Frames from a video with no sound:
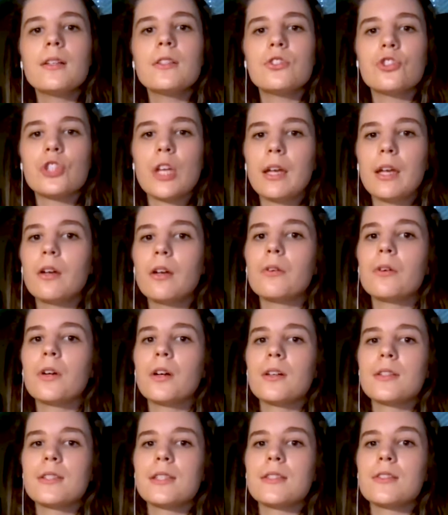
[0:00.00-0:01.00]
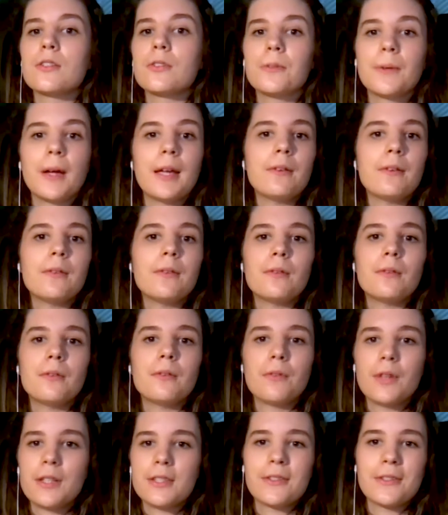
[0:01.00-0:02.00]
Django Girls is a great
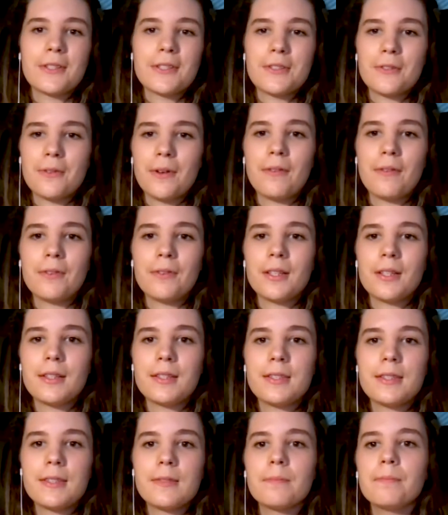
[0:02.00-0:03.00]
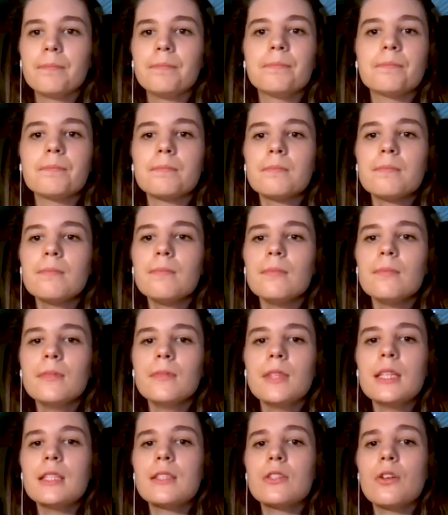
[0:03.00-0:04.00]
resource to reference.
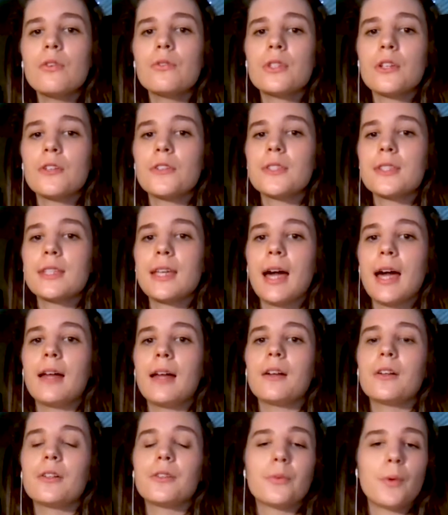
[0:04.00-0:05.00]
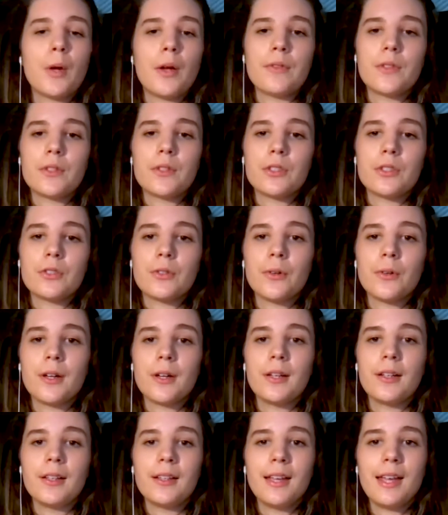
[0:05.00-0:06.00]
These notes are scattered throughout the
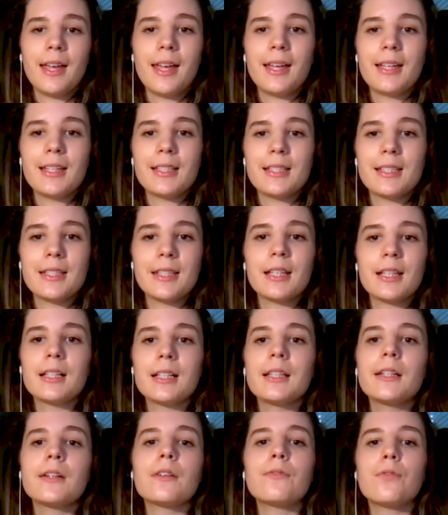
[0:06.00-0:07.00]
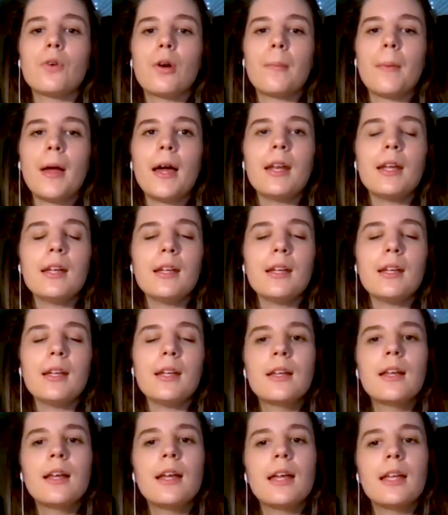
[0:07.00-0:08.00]
tutorial, and the clear formatting
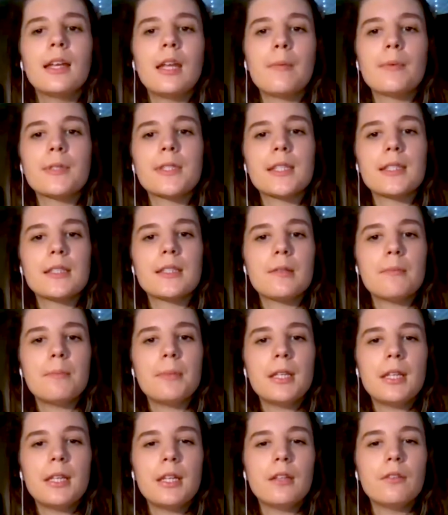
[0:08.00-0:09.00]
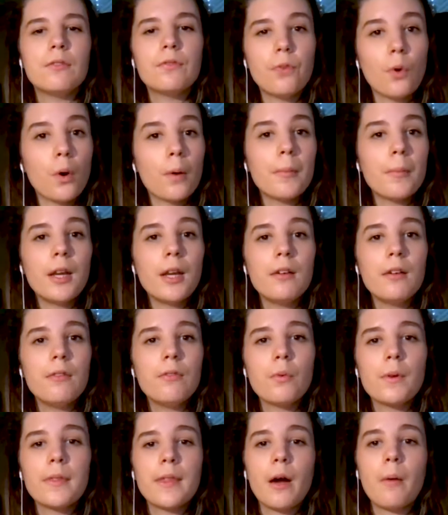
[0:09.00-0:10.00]
enables it to be informative
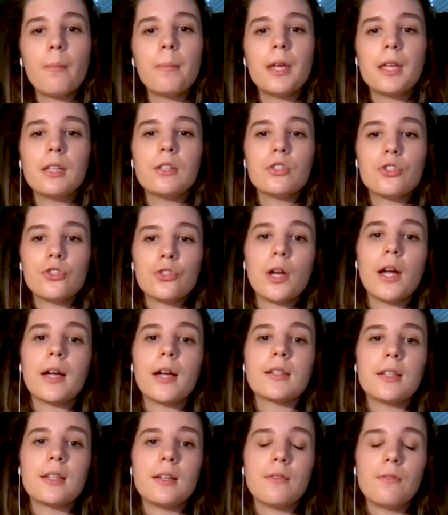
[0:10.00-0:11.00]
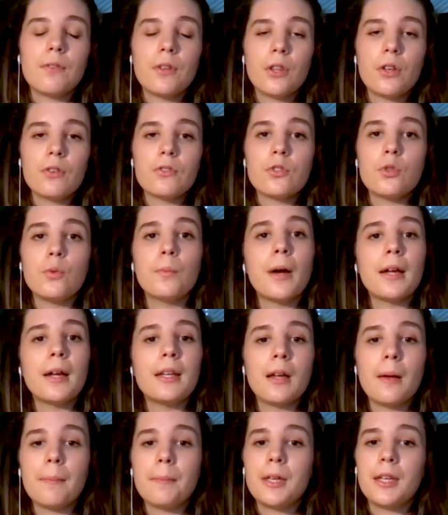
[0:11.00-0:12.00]
without being distracting for those who might
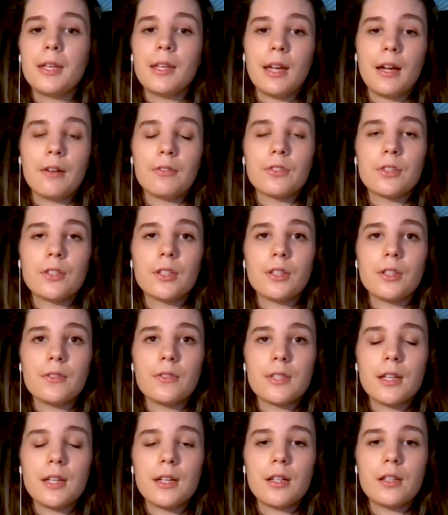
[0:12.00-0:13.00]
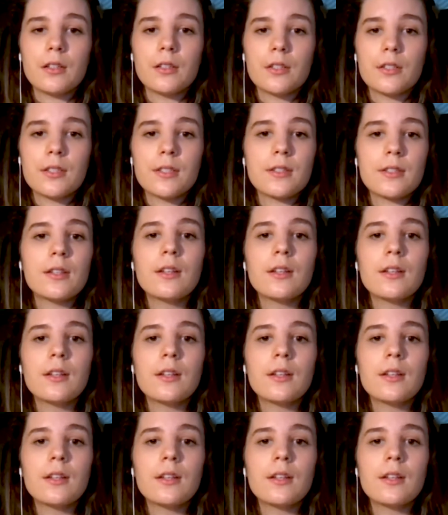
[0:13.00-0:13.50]
not be encountering those errors.